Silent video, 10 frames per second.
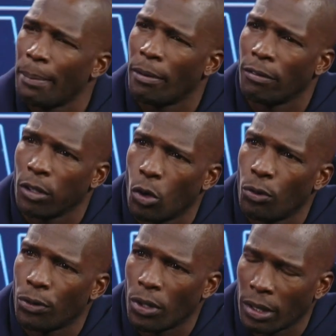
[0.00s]
of
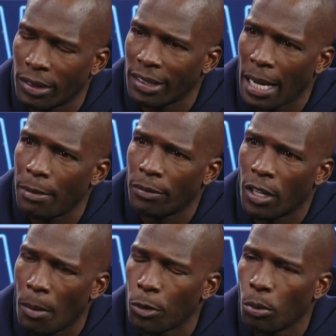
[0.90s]
loafer, a type of
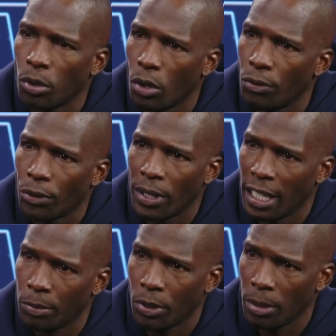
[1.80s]
comfortable loafer, and that's
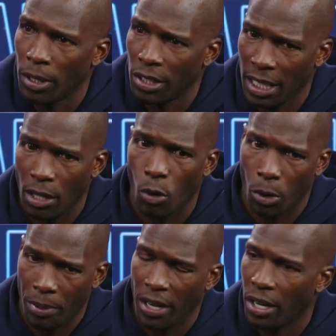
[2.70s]
pretty much it, or a
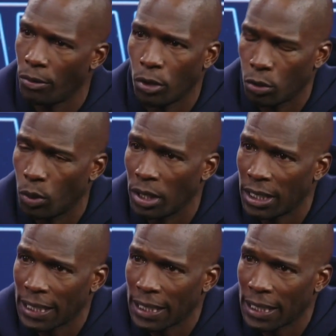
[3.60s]
pair of Air Force Ones.